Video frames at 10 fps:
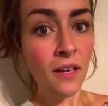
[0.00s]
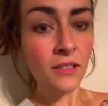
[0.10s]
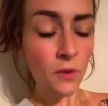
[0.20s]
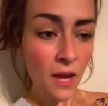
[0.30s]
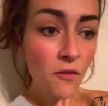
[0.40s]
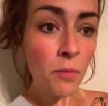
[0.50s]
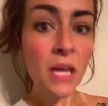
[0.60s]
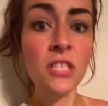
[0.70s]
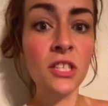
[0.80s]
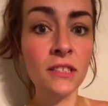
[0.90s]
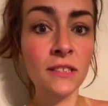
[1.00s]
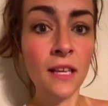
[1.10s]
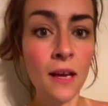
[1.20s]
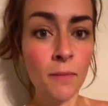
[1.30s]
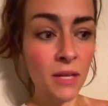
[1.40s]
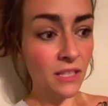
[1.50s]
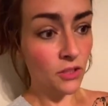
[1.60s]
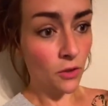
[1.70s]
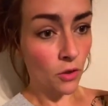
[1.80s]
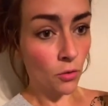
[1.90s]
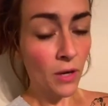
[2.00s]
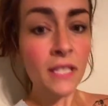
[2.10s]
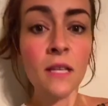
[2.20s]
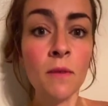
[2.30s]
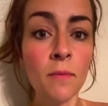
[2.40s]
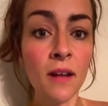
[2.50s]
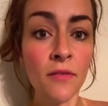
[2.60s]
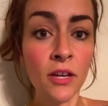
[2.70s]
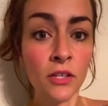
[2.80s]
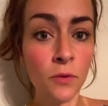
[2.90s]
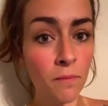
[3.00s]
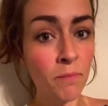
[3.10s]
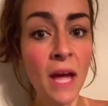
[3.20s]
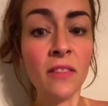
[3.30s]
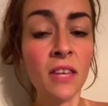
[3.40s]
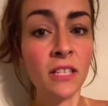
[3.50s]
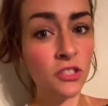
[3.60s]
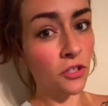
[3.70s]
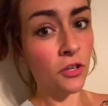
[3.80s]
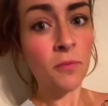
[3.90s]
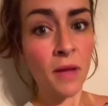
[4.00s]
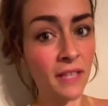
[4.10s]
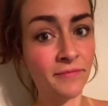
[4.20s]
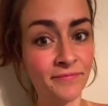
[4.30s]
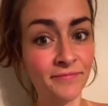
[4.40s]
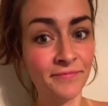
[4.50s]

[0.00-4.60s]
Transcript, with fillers: So have patience, because there are crazy women out there doing bad things to good men.